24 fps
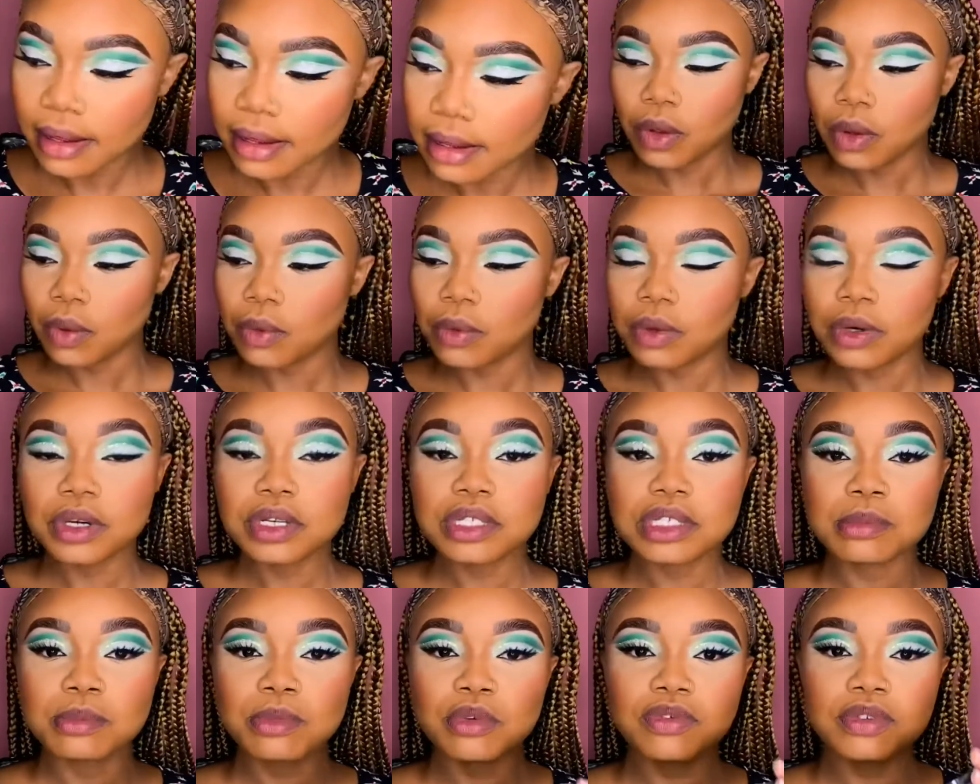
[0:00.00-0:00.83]
We're going to
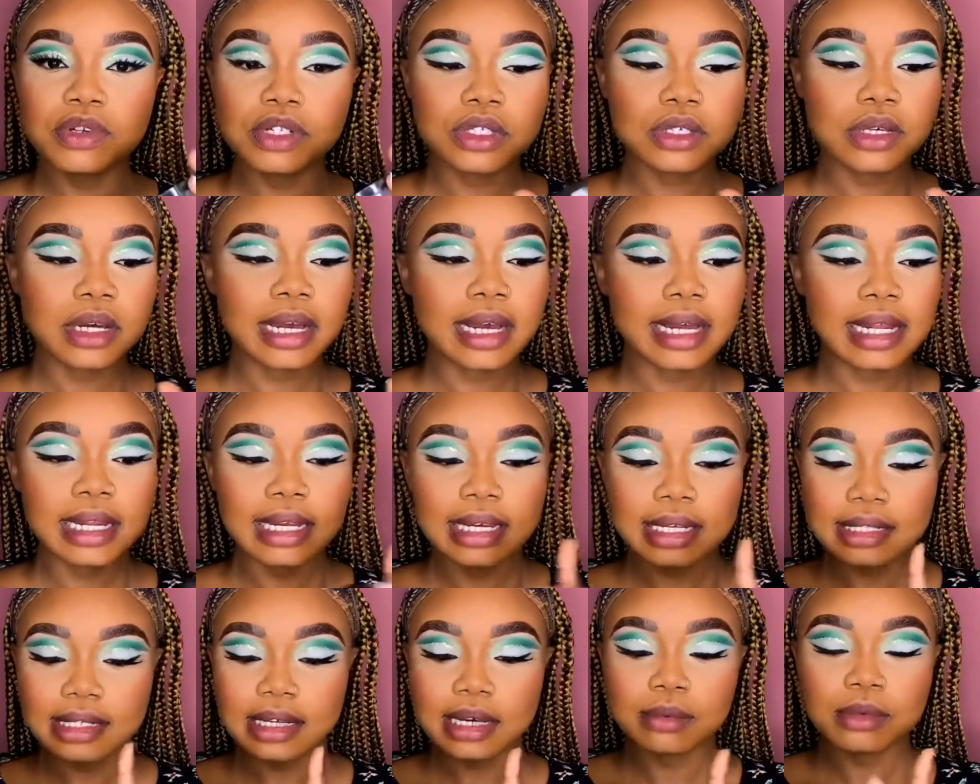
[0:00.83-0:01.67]
move on to
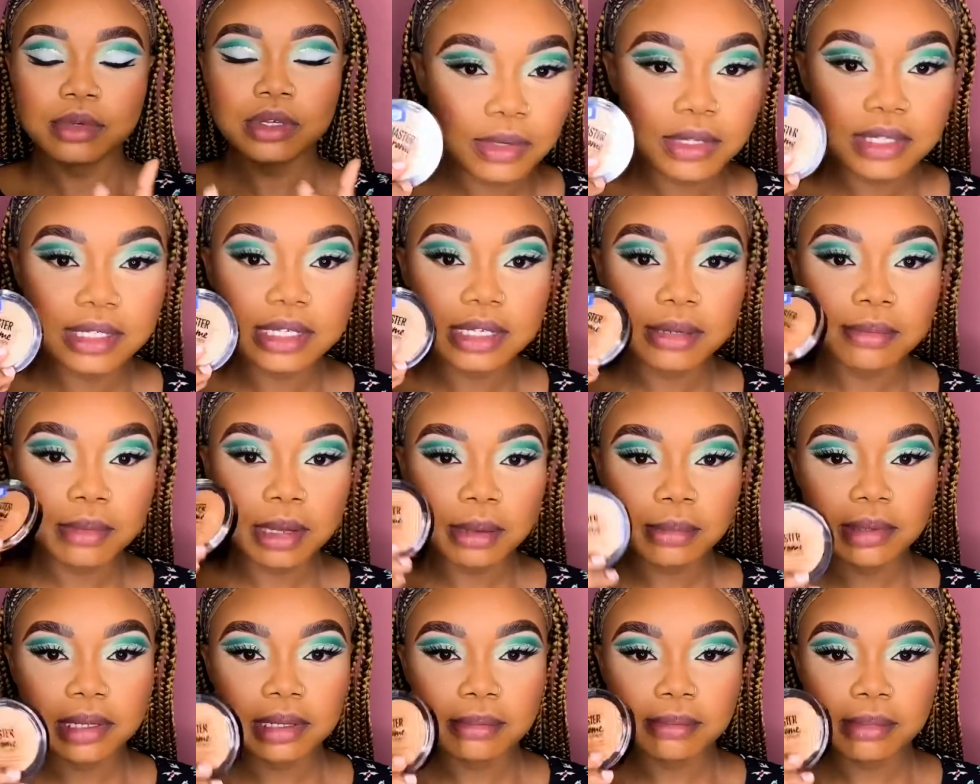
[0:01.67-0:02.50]
highlighter. I'm using the
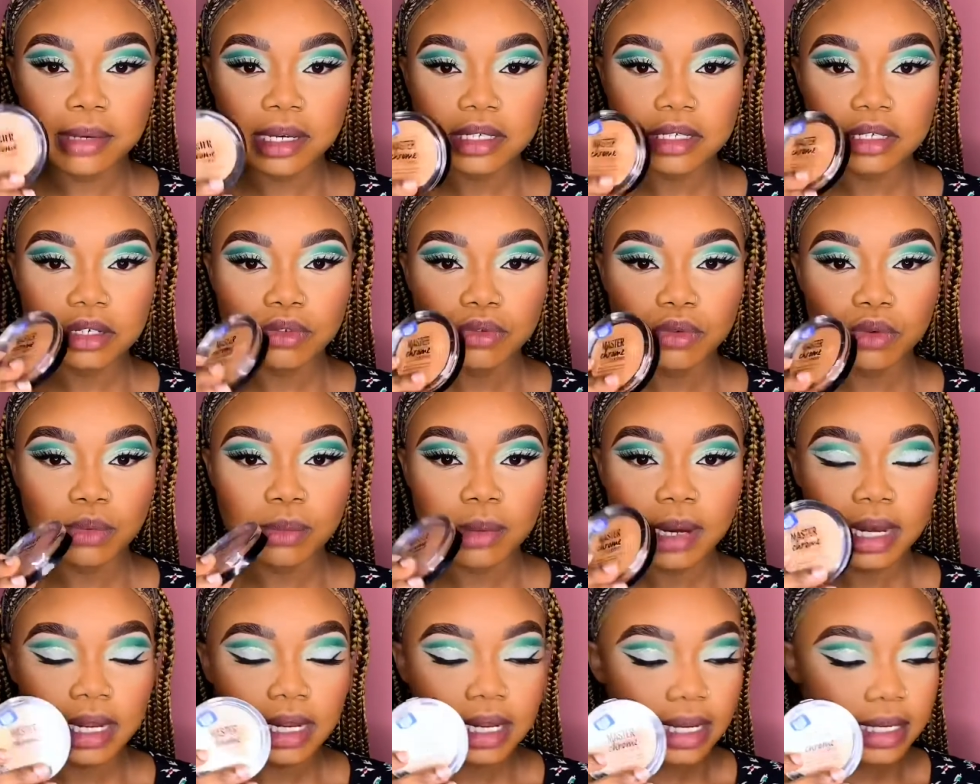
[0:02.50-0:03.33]
Maybelline Master Chrome
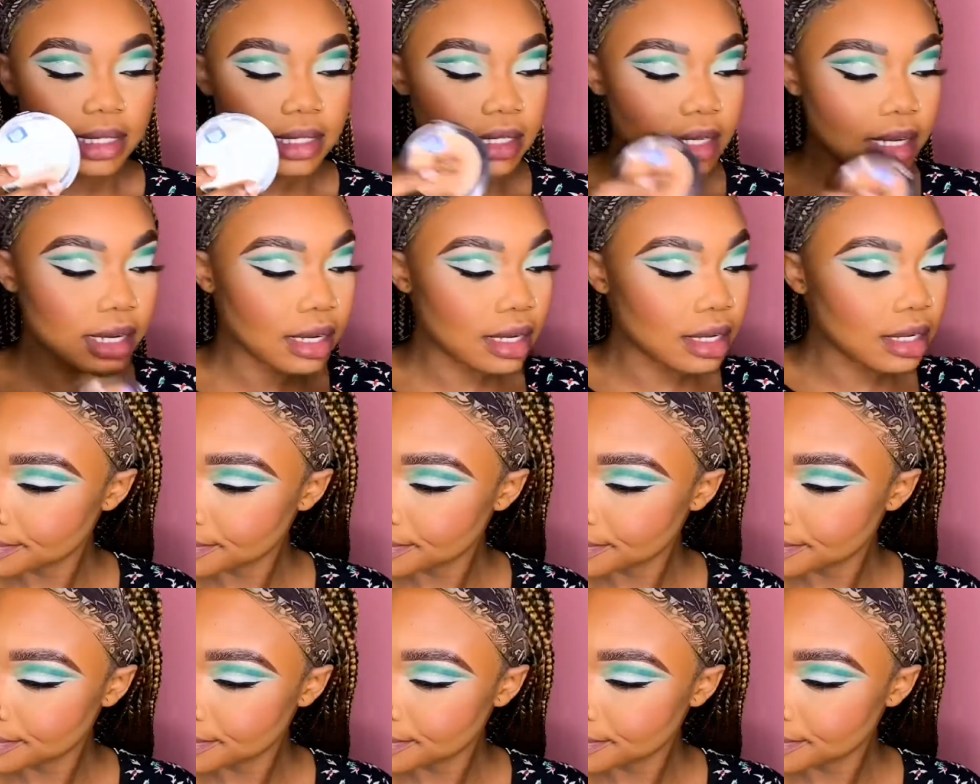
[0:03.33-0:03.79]
highlighter.